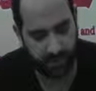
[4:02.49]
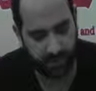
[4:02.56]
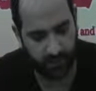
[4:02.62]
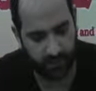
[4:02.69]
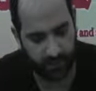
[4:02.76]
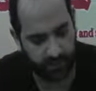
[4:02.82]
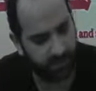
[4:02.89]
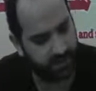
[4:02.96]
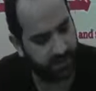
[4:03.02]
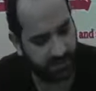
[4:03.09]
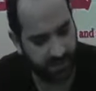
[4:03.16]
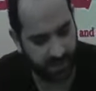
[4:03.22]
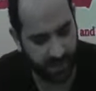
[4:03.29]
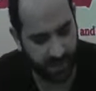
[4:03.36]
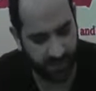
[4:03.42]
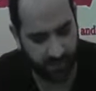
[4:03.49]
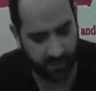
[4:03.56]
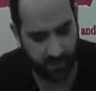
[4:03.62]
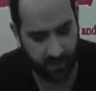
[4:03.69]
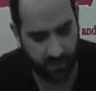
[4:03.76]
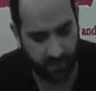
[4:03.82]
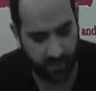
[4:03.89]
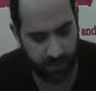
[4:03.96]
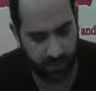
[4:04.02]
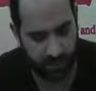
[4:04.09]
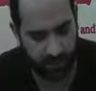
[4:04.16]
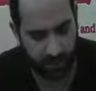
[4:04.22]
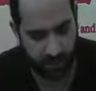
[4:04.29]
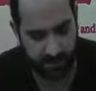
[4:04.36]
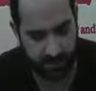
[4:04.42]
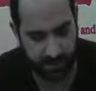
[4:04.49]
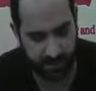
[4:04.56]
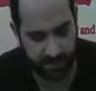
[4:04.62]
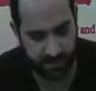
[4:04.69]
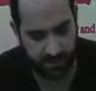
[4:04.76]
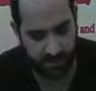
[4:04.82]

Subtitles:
could save Noah with his